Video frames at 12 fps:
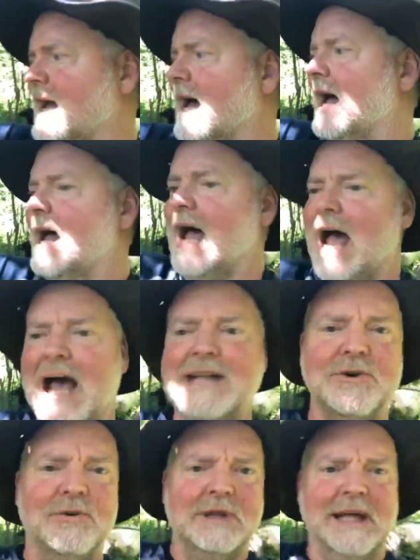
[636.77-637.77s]
I don't
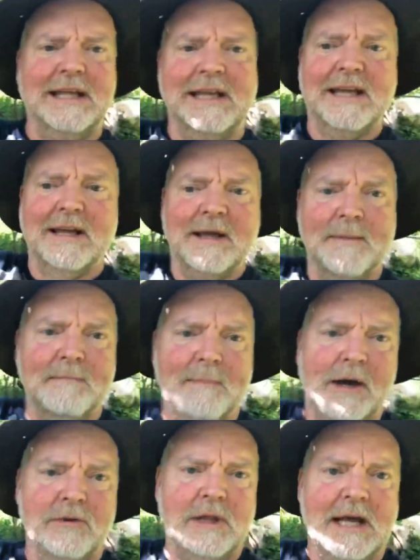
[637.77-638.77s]
like mountain
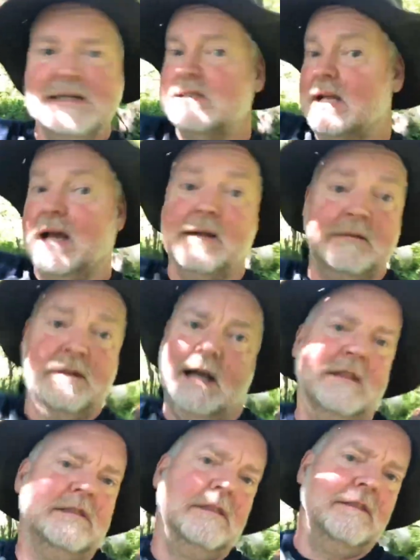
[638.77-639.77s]
lions. I
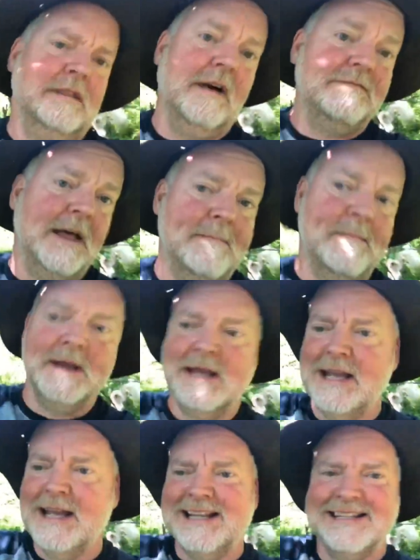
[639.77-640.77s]
love them
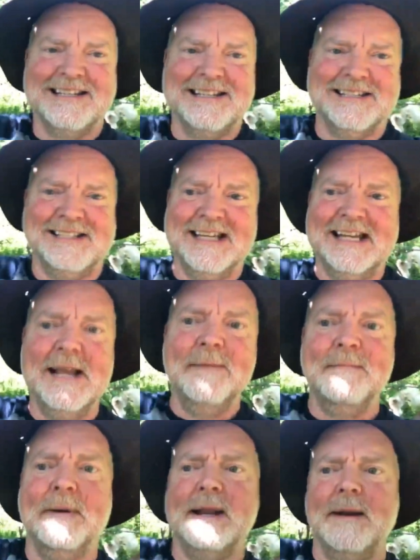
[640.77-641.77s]
to see, but
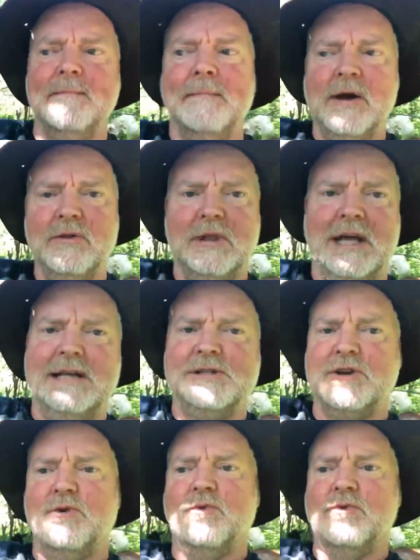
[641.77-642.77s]
mountain lions are
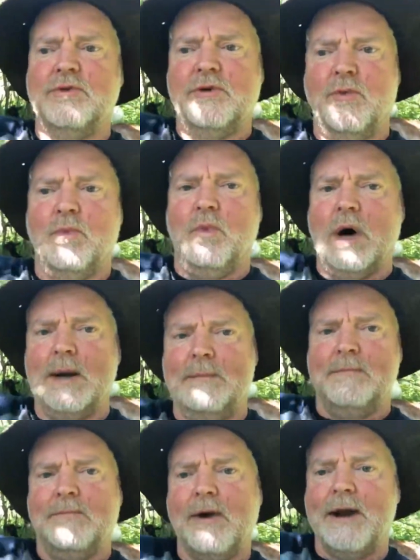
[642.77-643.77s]
the one
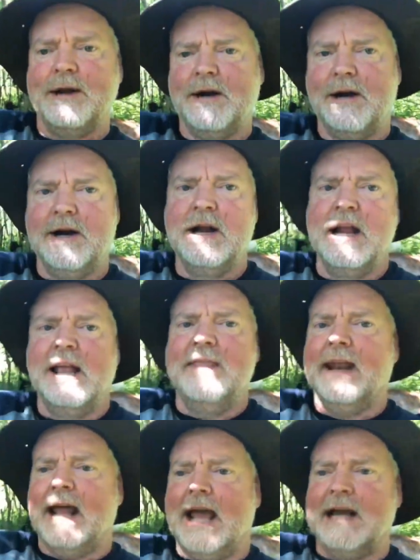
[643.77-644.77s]
predator that
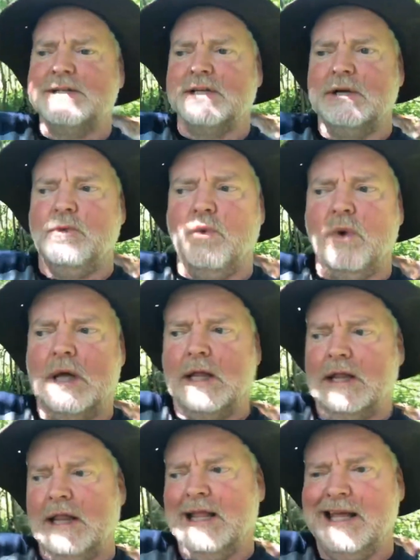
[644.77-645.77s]
actually will
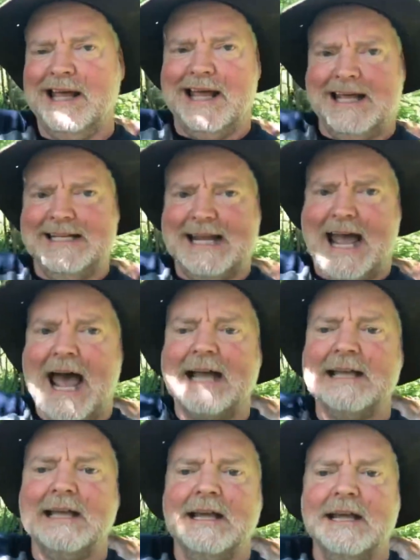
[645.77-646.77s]
attack
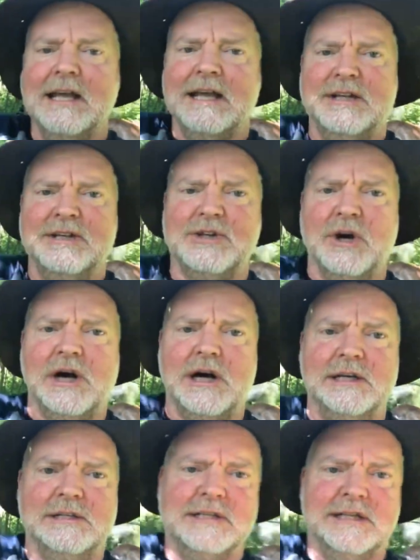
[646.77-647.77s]
dogs,
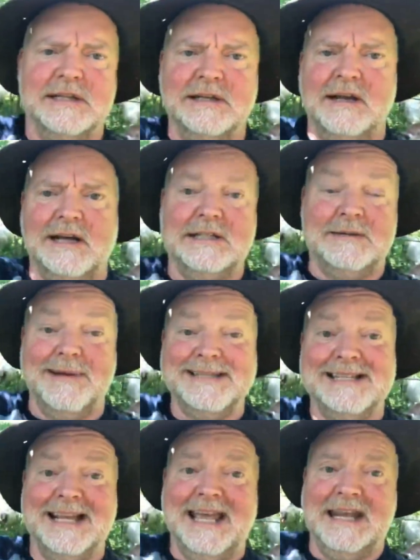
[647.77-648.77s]

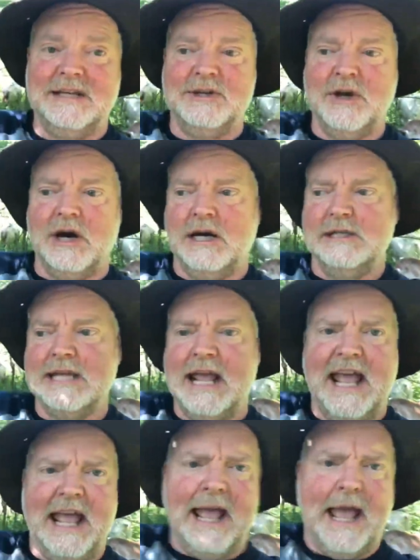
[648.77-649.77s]
domesticated dogs,
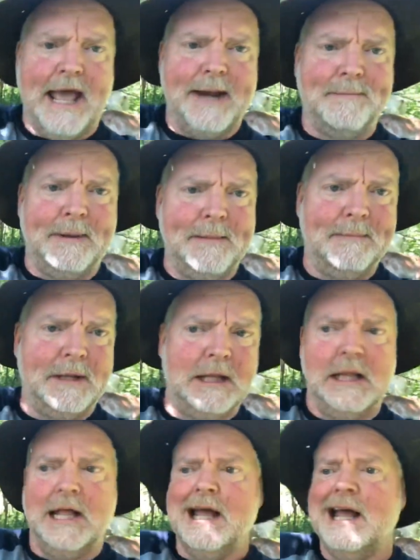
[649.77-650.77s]
and people.
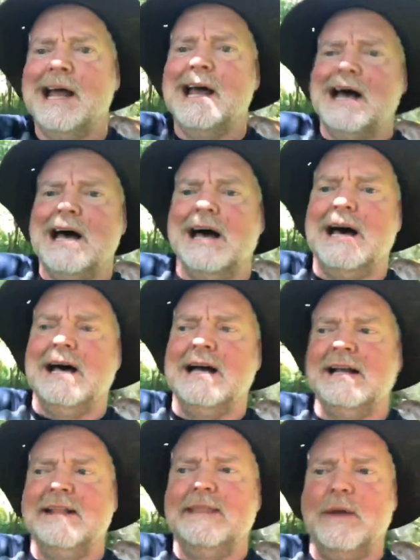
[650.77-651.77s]
They
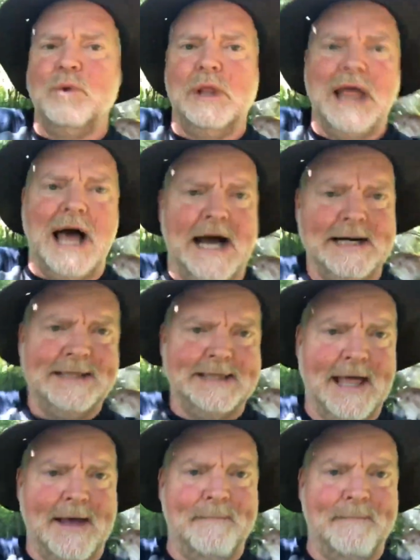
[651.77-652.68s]
will hunt them.